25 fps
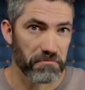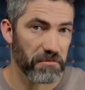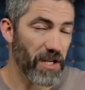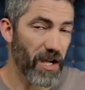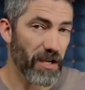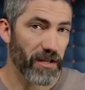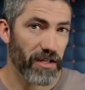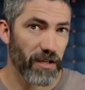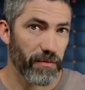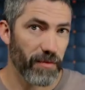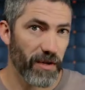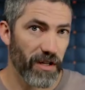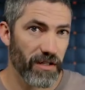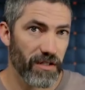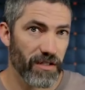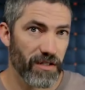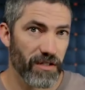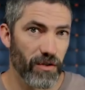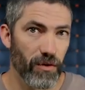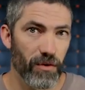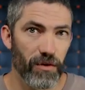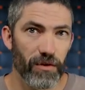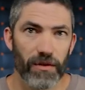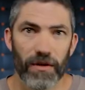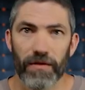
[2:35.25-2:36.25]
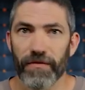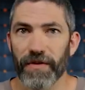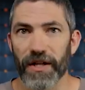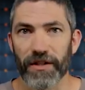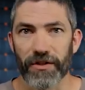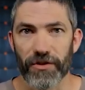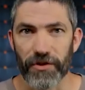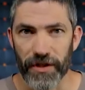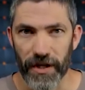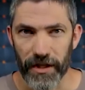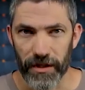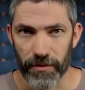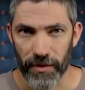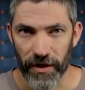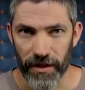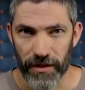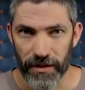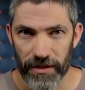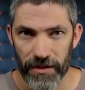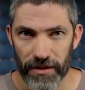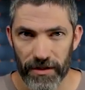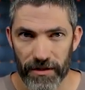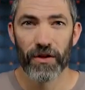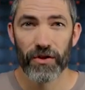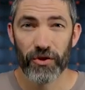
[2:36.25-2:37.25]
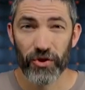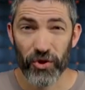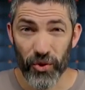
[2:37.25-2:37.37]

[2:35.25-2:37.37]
documents or a vector database.